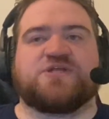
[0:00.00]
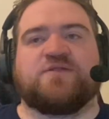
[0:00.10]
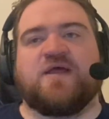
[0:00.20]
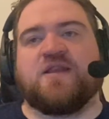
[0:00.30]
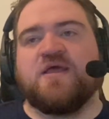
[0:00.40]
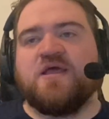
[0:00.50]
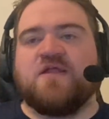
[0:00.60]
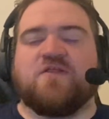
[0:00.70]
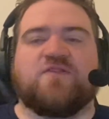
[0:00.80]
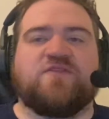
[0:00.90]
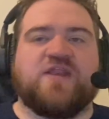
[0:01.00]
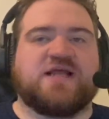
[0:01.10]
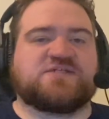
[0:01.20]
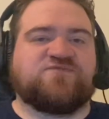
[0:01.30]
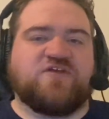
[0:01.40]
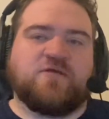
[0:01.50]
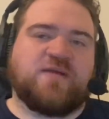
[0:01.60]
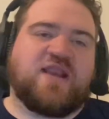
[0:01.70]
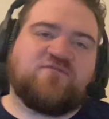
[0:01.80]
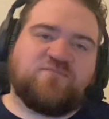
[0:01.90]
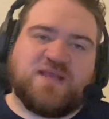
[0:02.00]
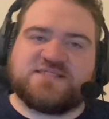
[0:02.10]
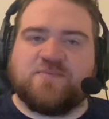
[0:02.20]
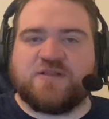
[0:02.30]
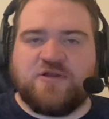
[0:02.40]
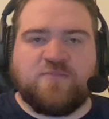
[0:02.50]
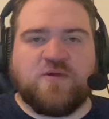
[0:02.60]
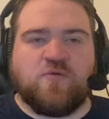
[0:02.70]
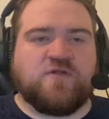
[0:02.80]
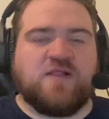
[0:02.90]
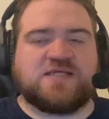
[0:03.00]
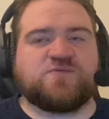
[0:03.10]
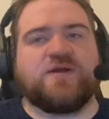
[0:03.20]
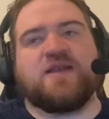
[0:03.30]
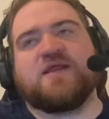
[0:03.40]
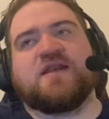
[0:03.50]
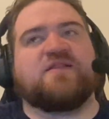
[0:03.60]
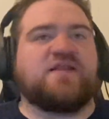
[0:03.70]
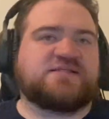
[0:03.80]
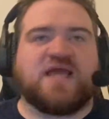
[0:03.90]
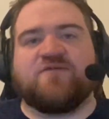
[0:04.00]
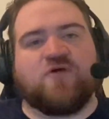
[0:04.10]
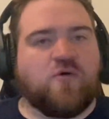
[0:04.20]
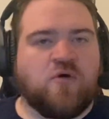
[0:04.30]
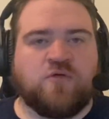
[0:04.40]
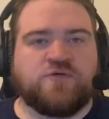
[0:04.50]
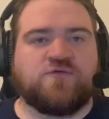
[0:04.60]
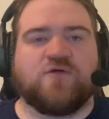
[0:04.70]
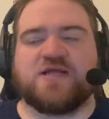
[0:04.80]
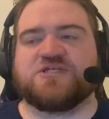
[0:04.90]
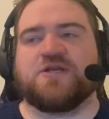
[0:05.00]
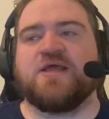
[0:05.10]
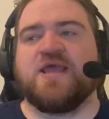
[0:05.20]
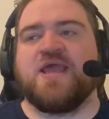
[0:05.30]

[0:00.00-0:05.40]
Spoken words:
And then the next film kind of picks up a little bit where the last one ended, and then it's kind of going a whole new direction.